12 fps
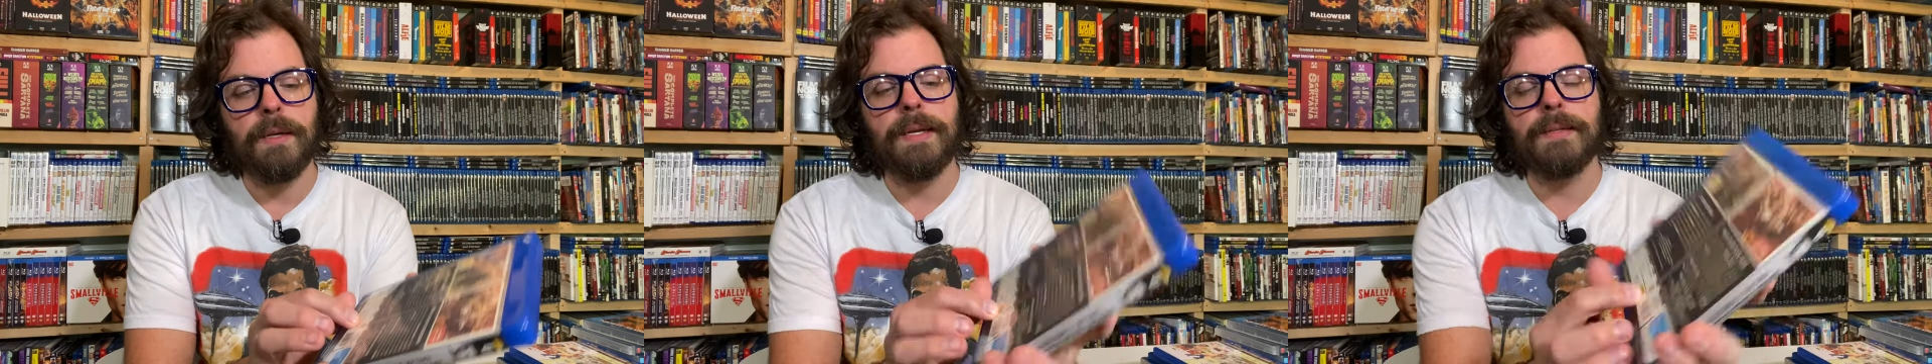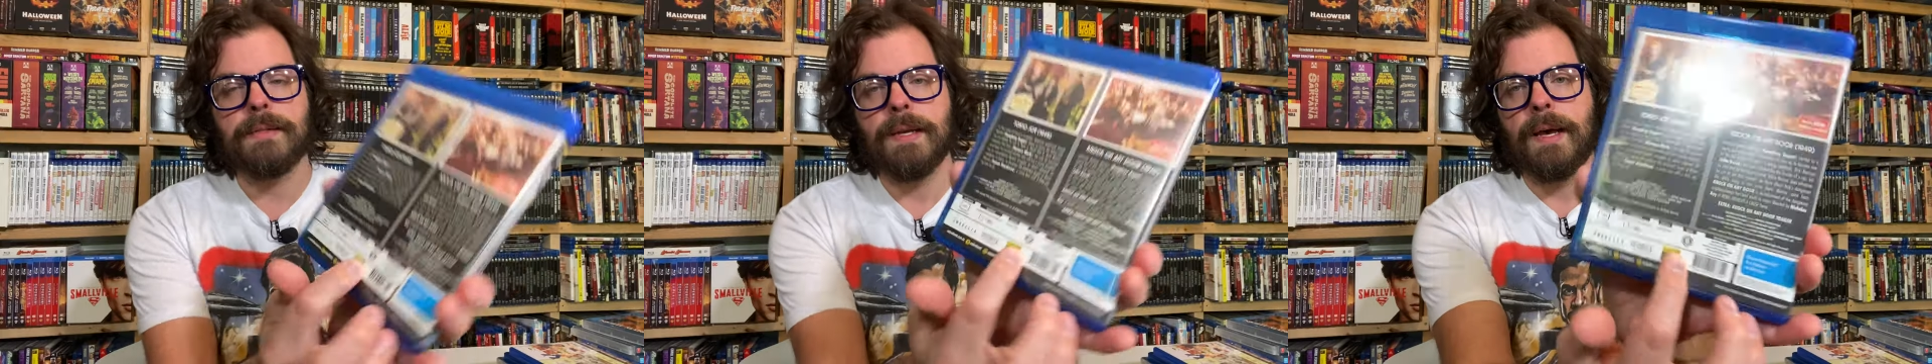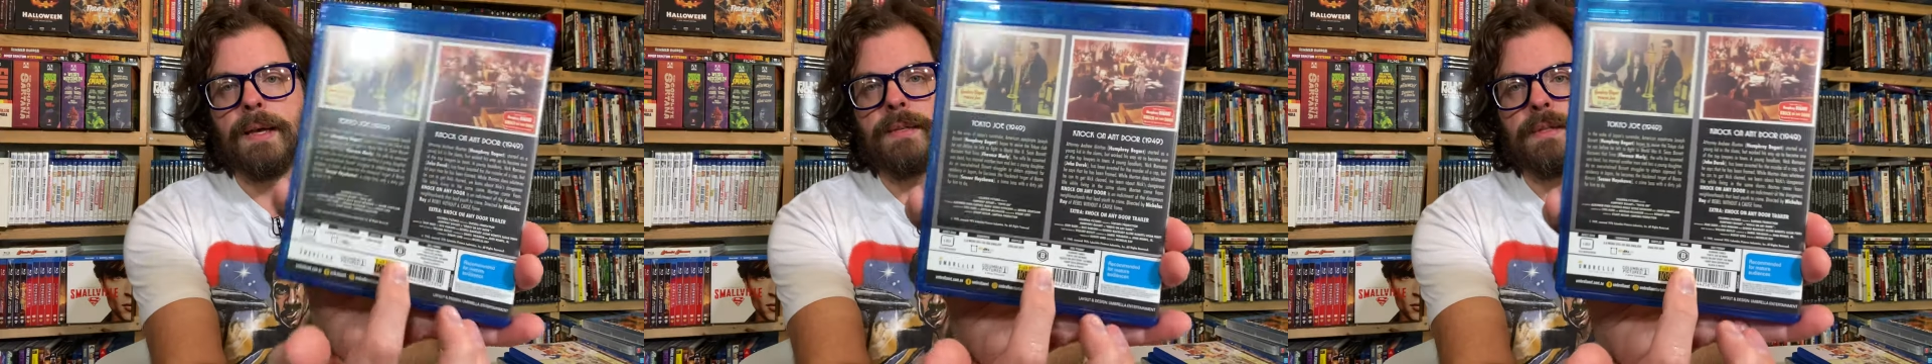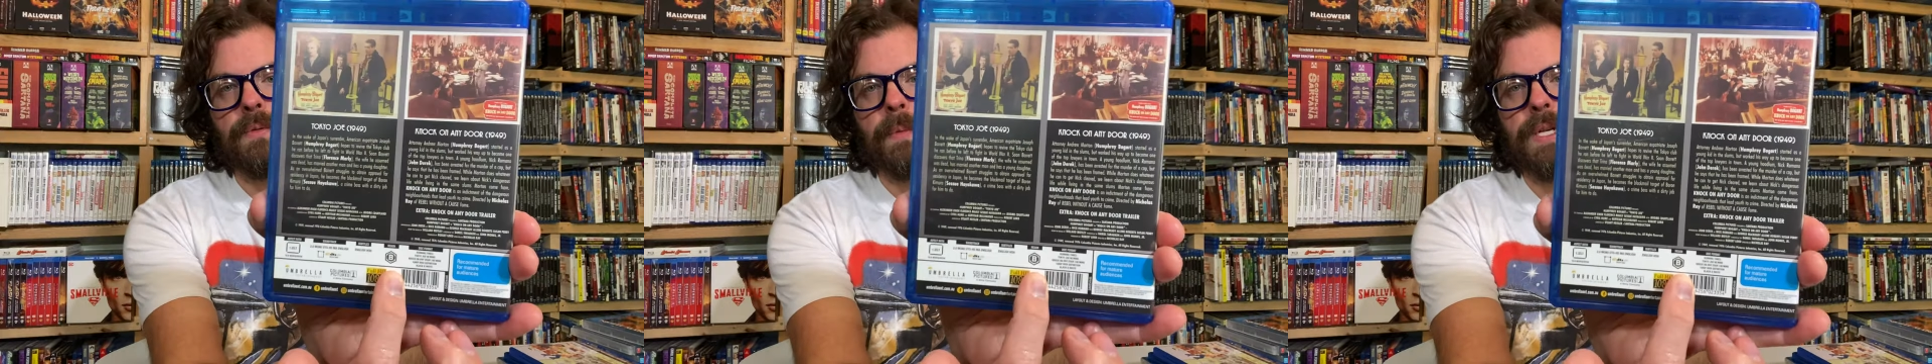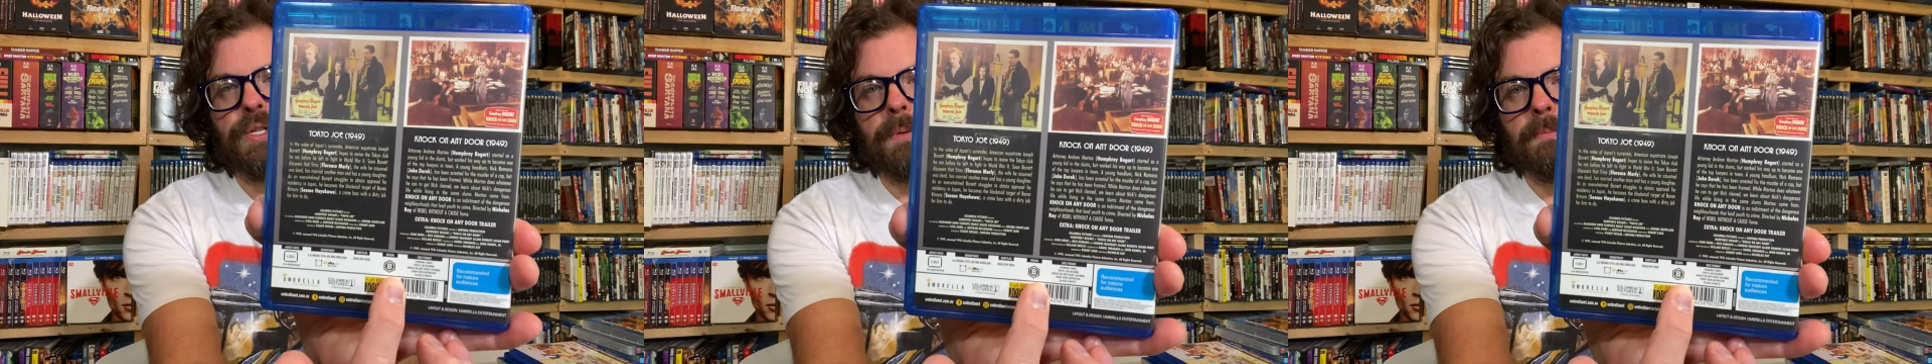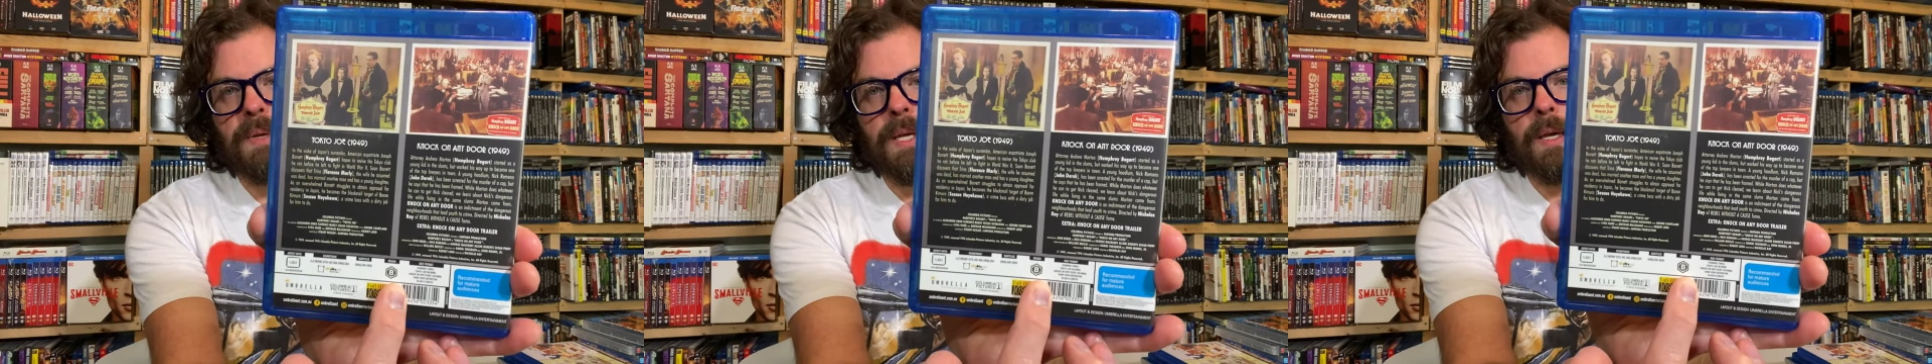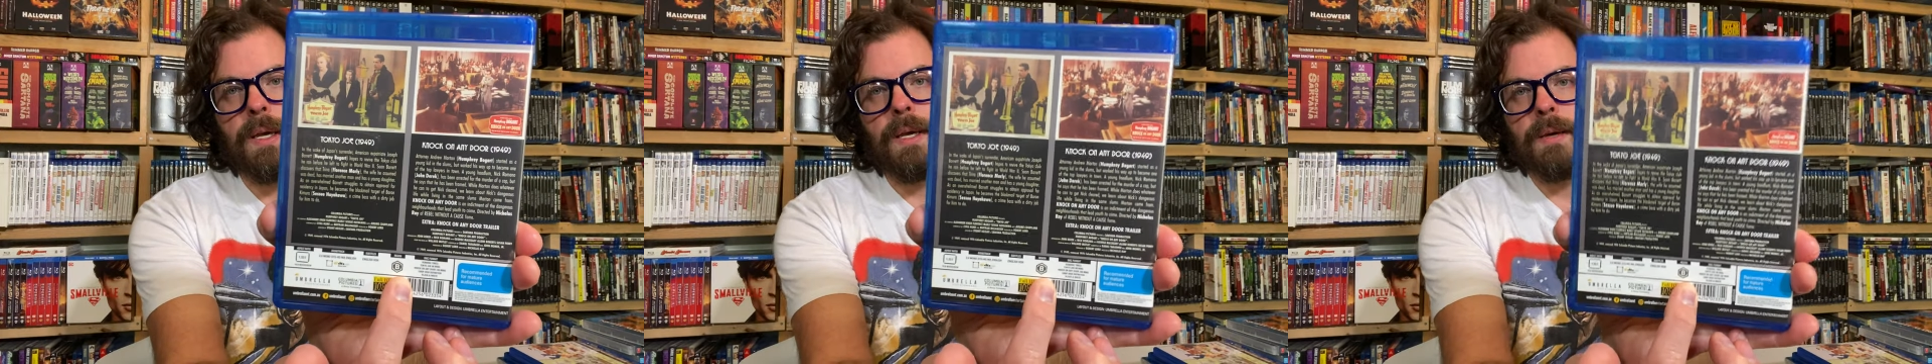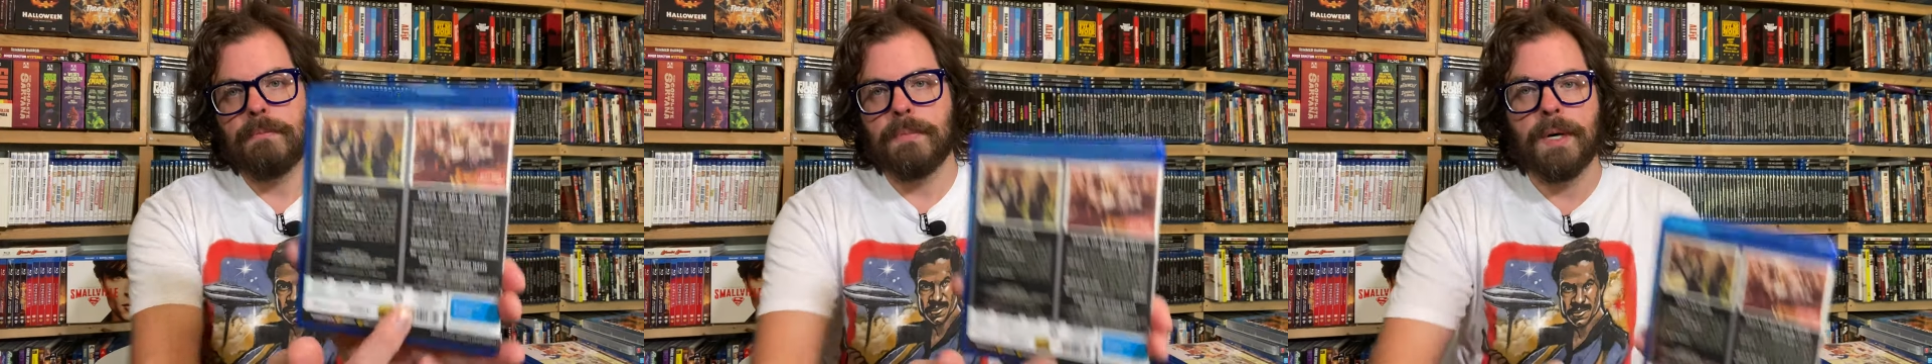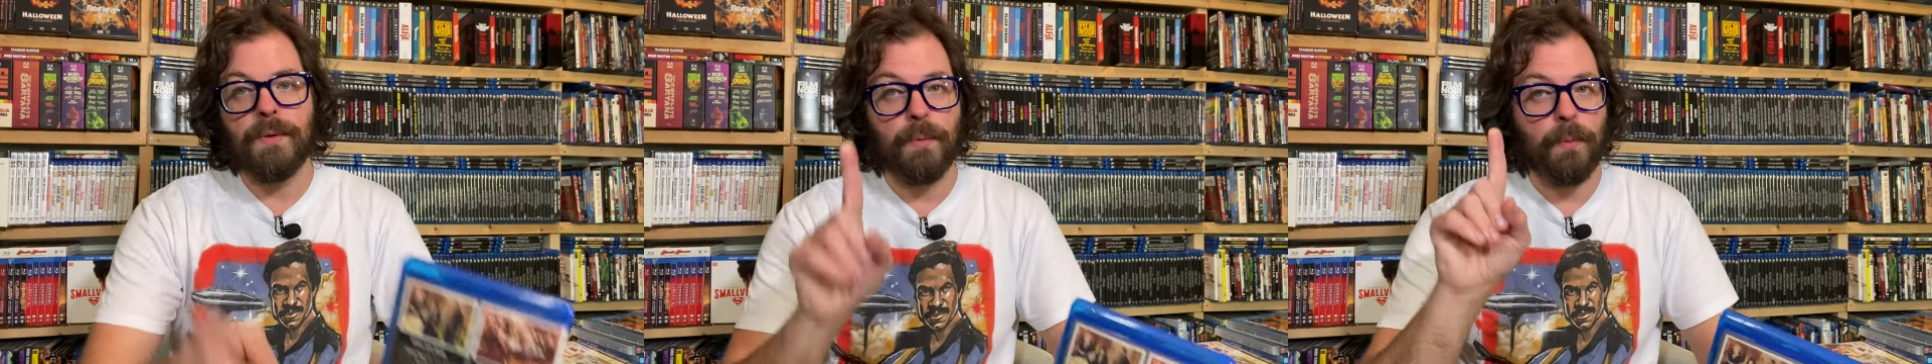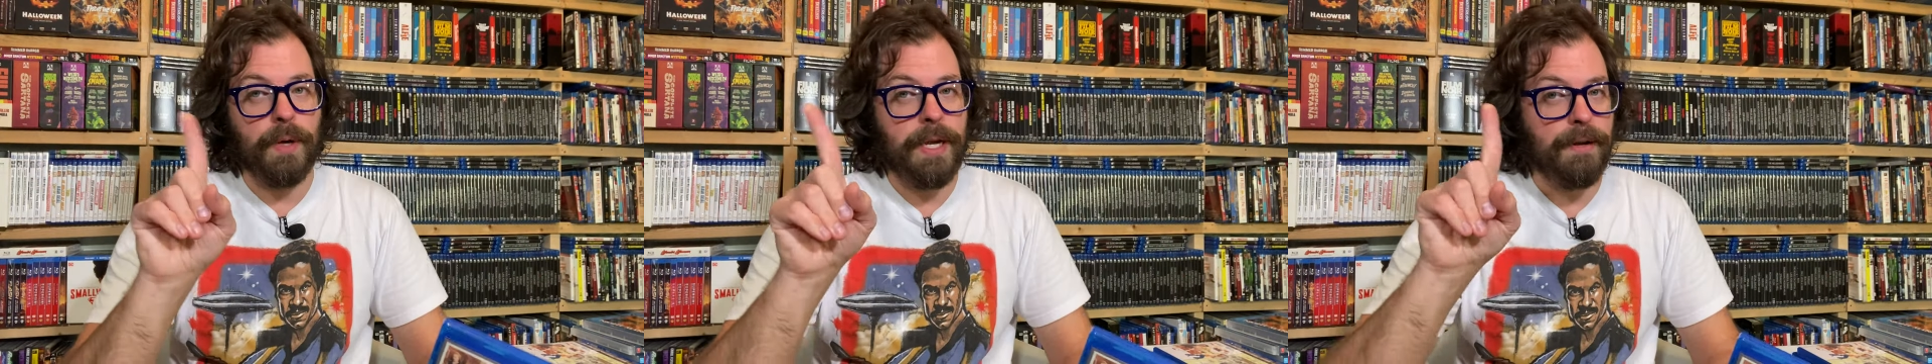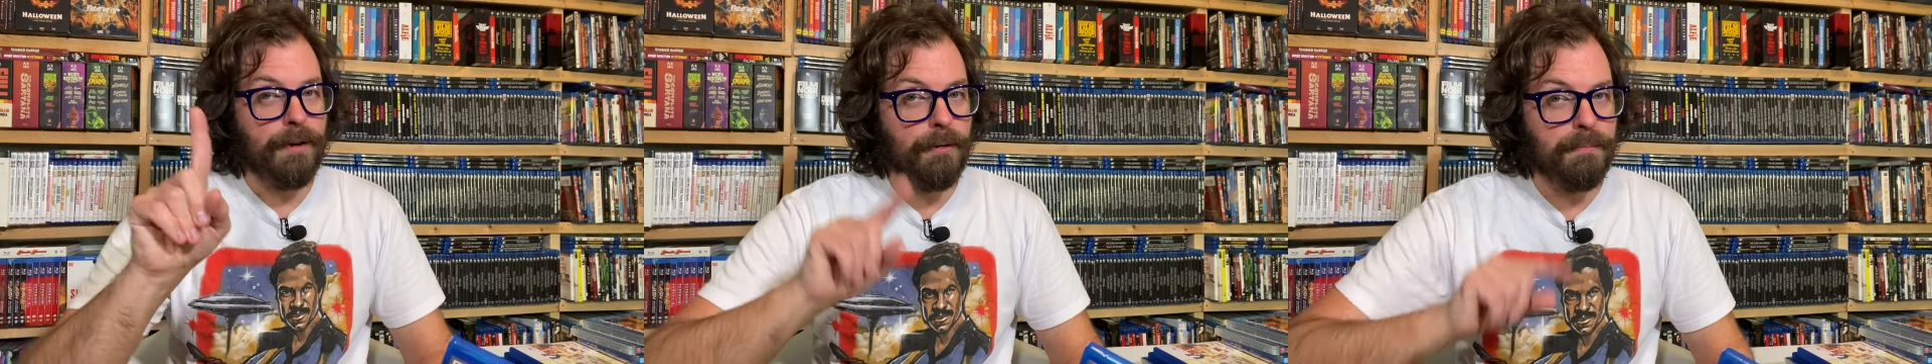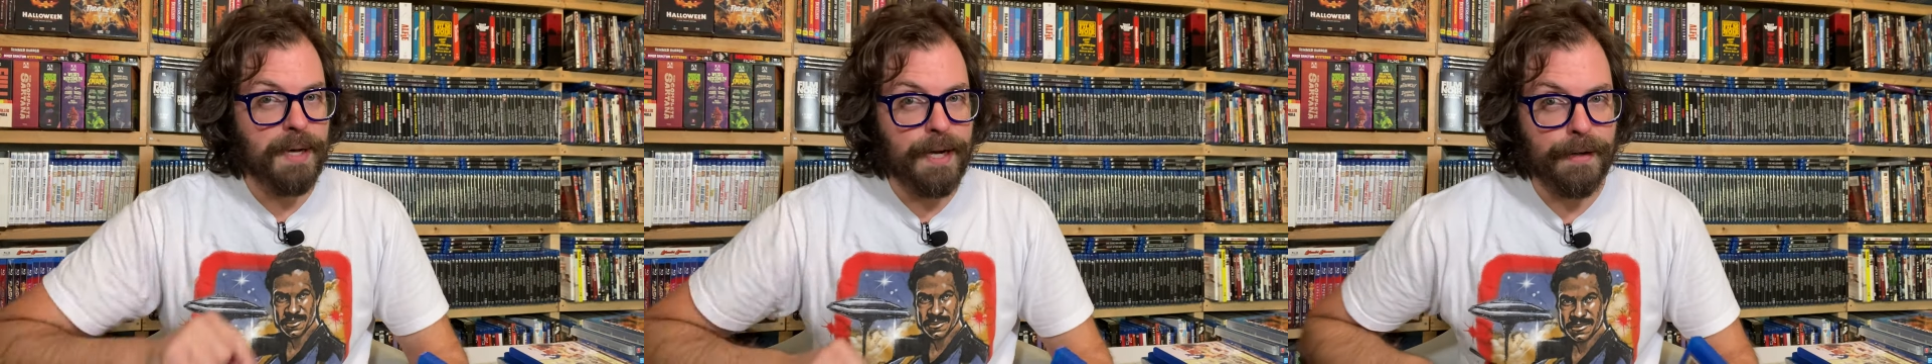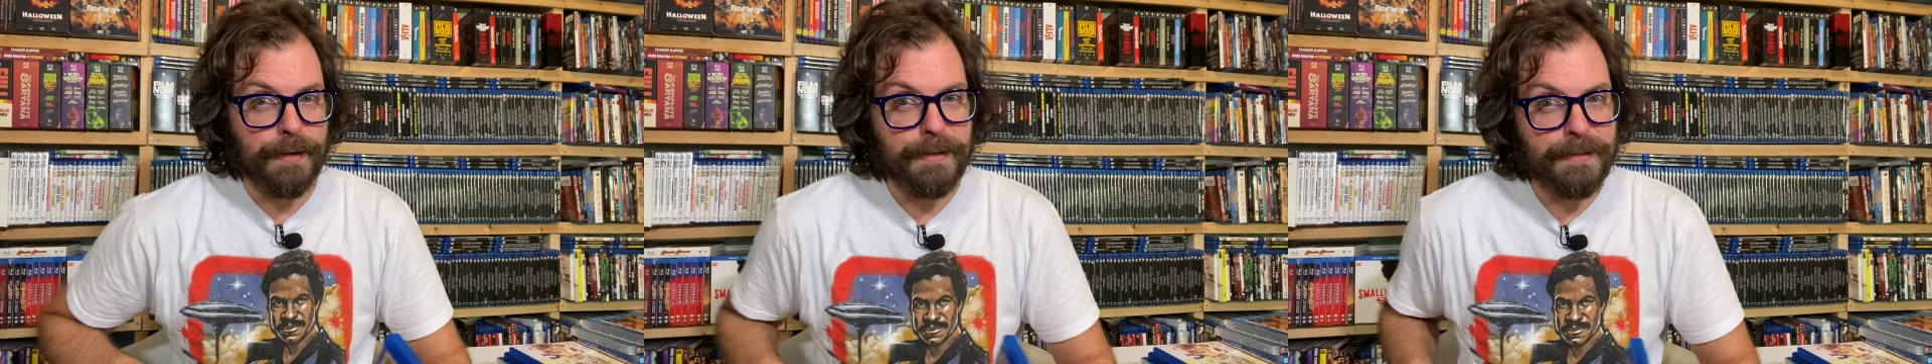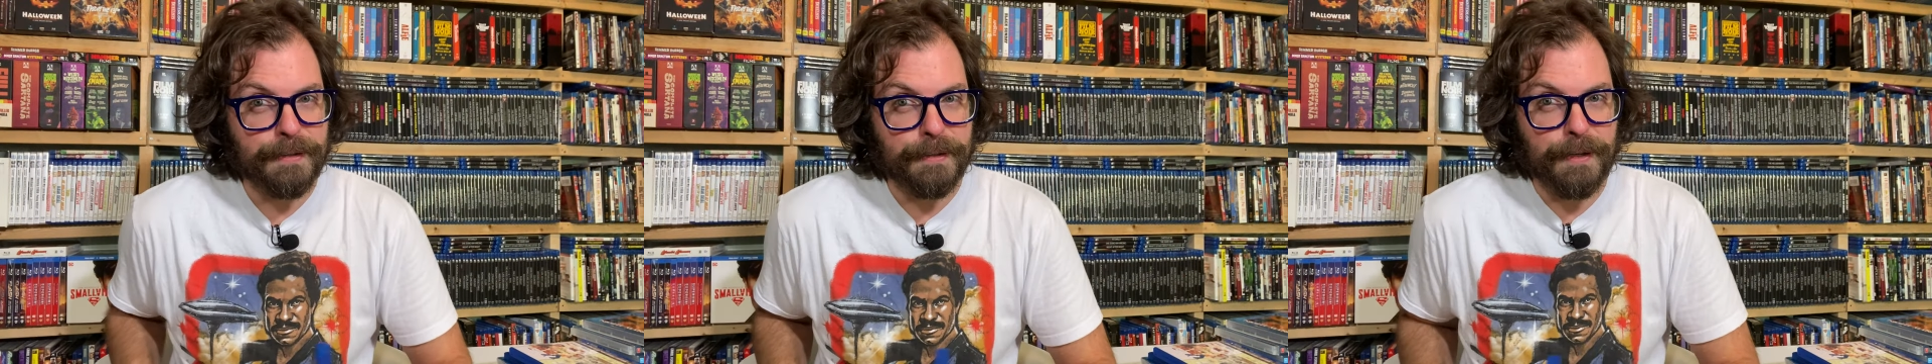it says Region B, but we know better,